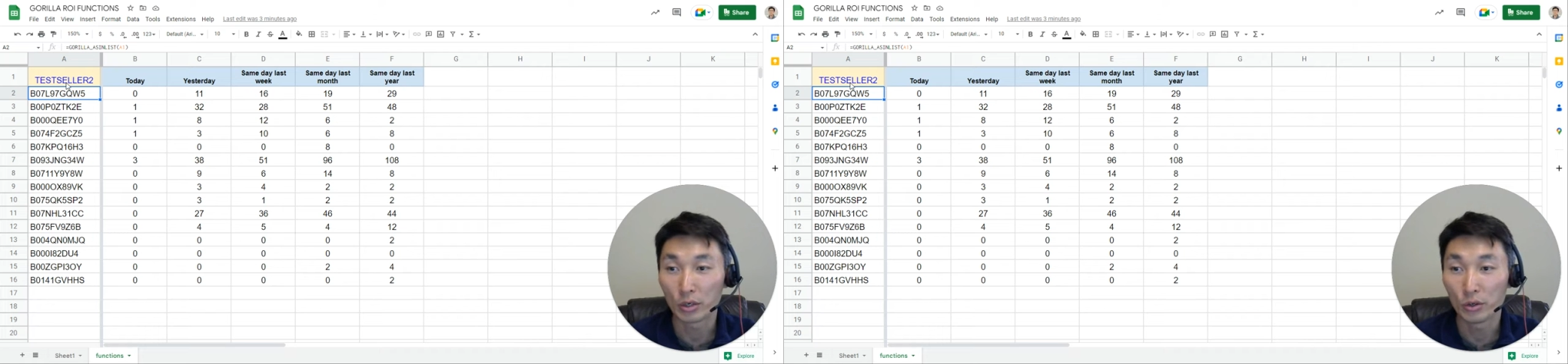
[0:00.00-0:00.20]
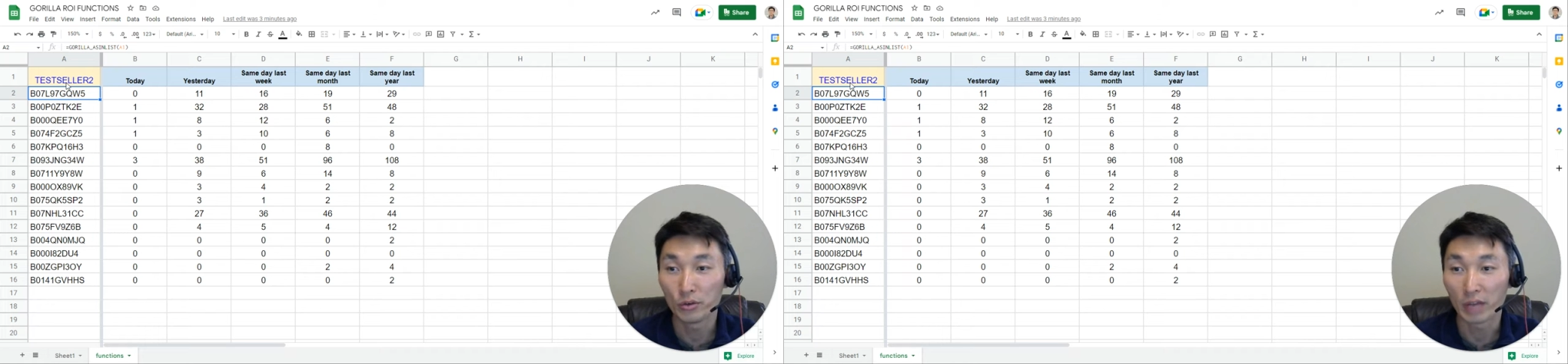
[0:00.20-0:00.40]

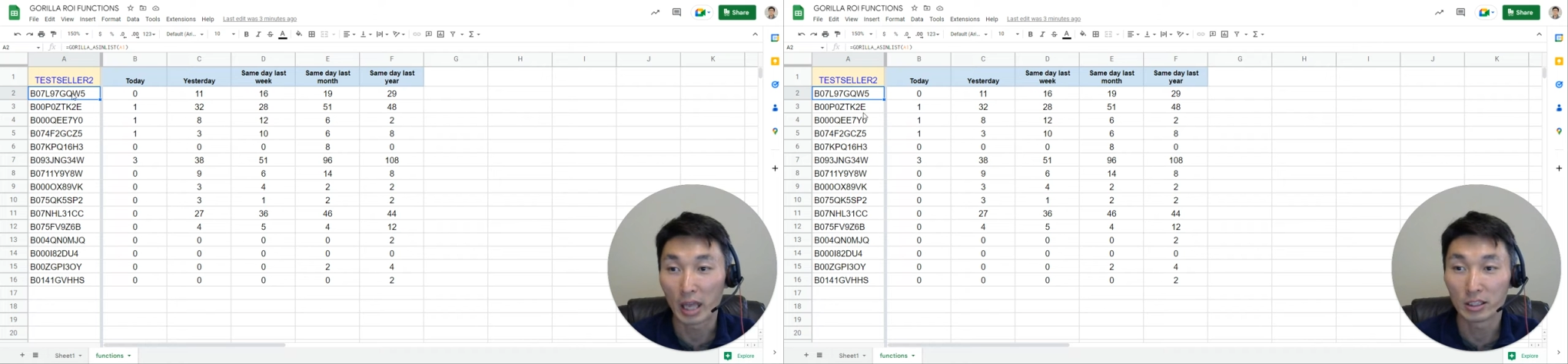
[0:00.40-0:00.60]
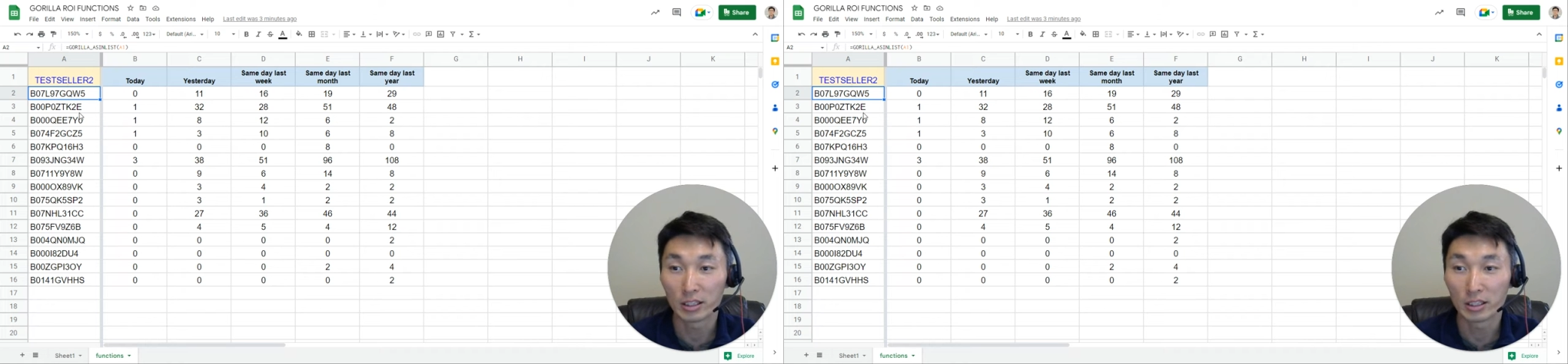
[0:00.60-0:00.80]
you've
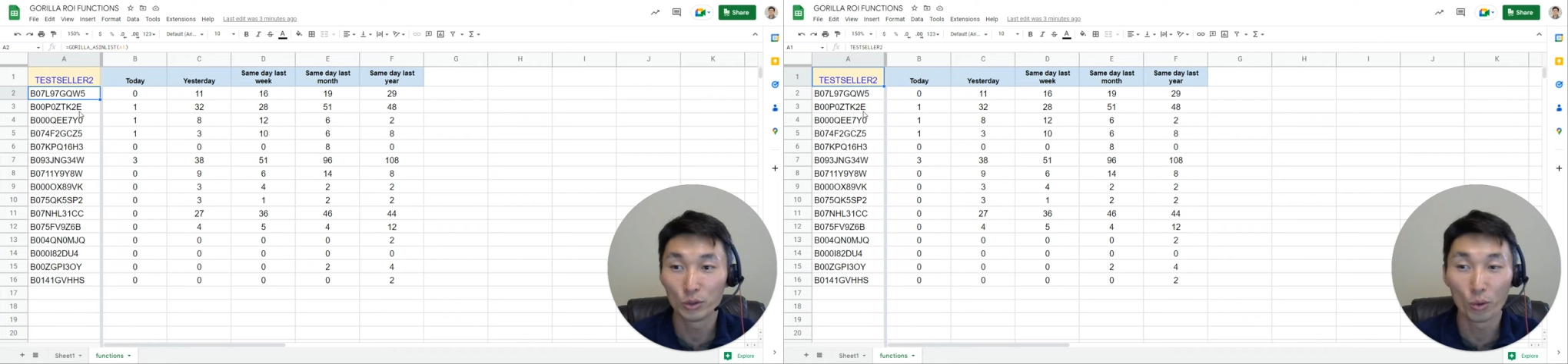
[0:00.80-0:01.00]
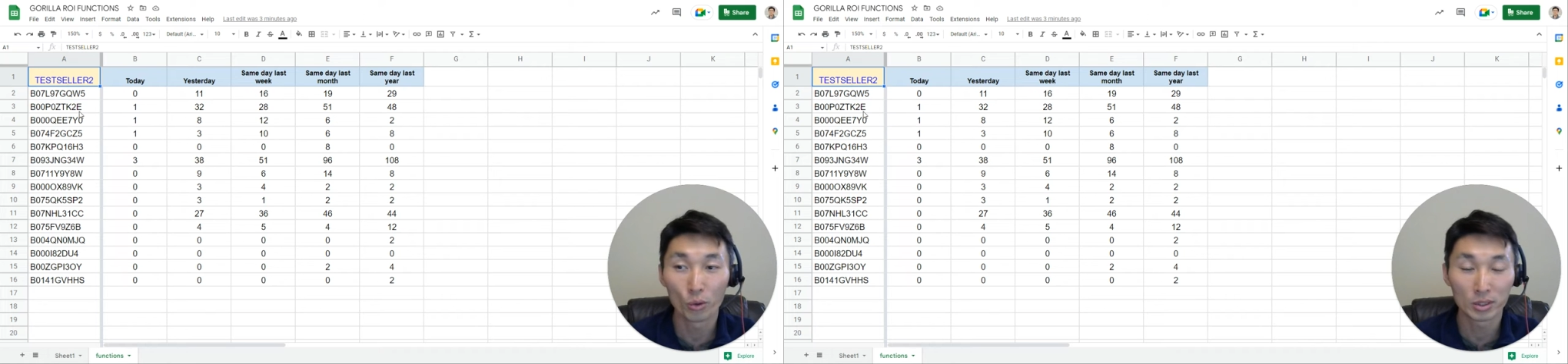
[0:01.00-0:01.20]
entered
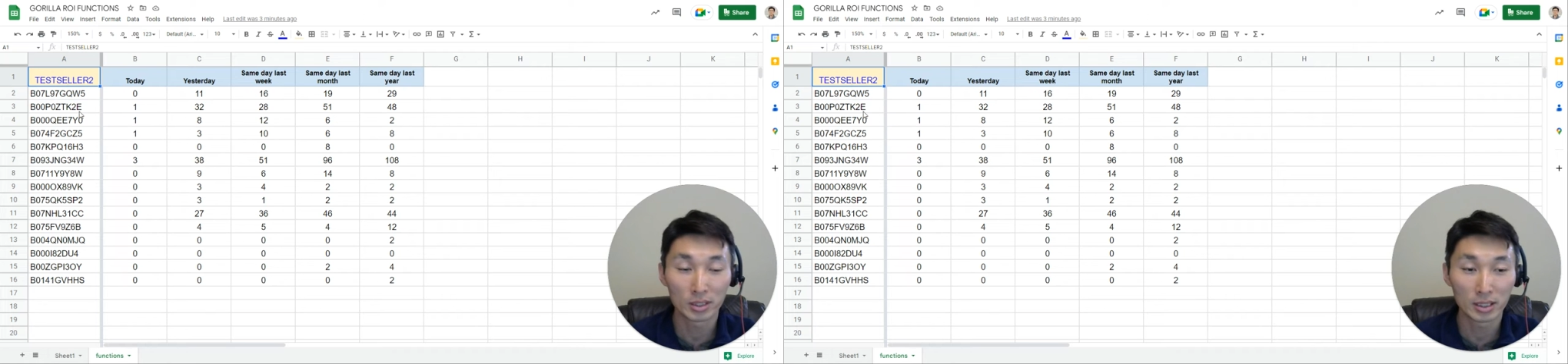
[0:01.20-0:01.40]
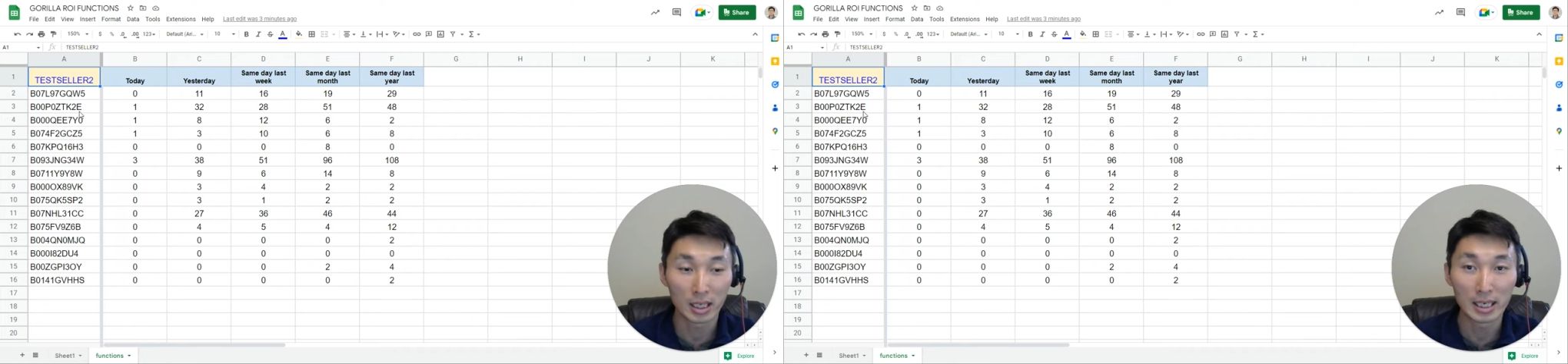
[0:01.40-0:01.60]
your
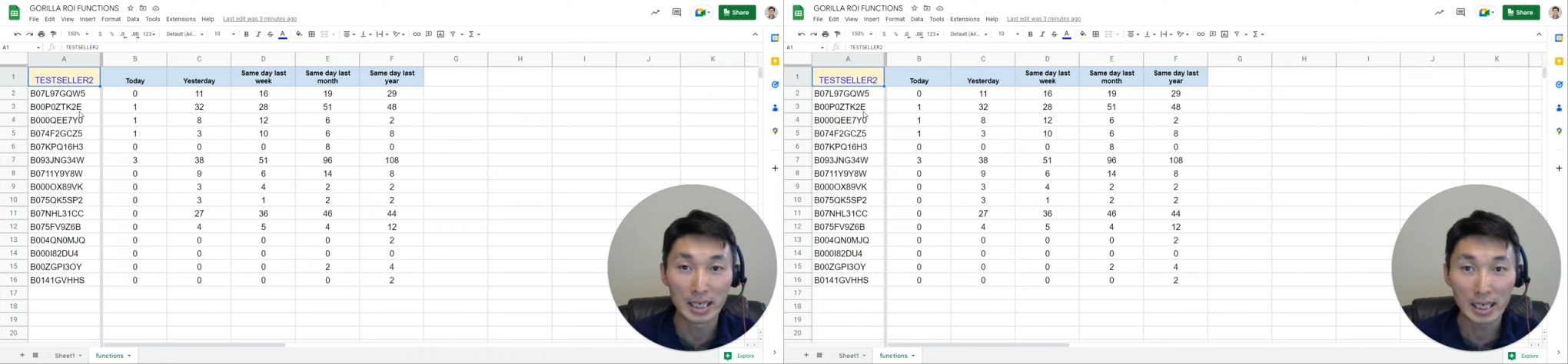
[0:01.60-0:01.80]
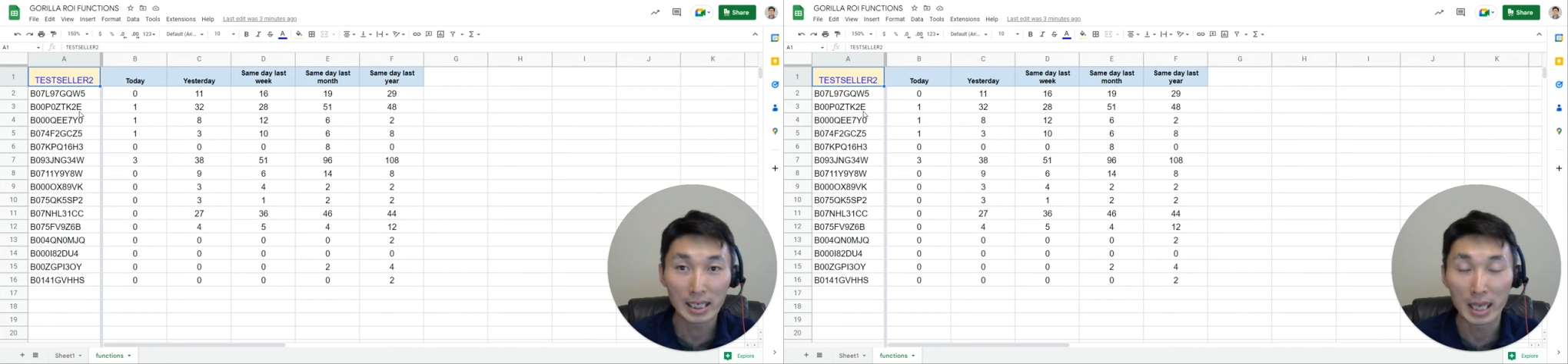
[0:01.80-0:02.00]
seller
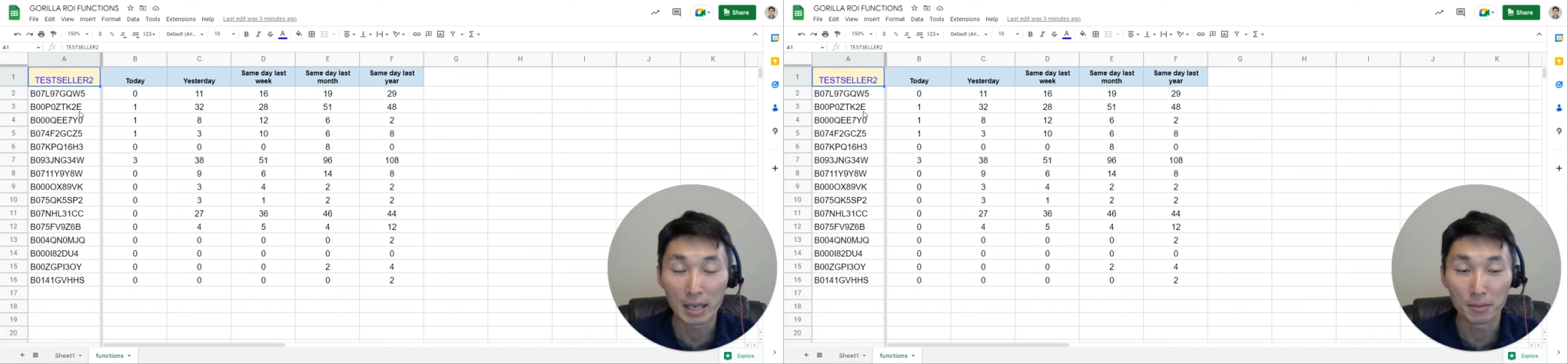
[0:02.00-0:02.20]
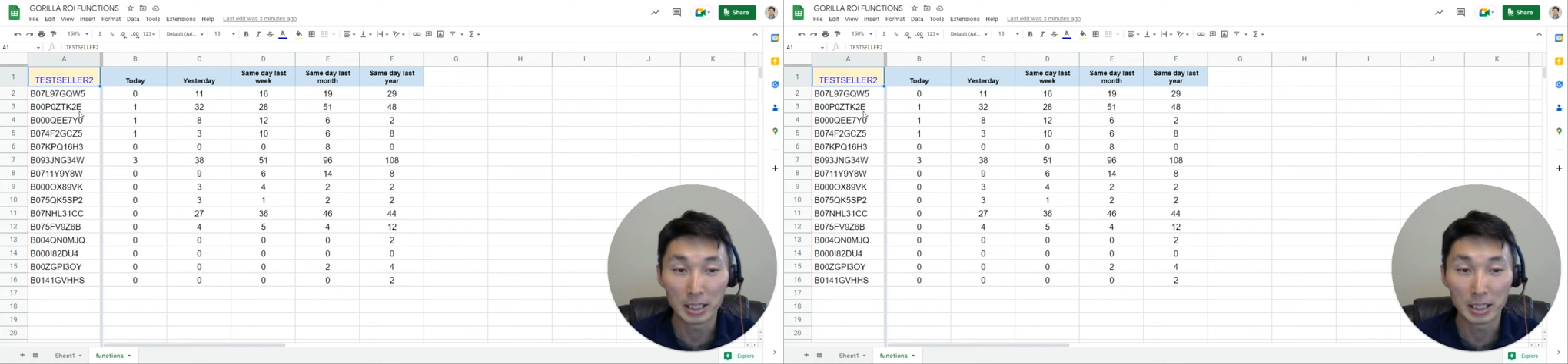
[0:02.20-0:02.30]
nickname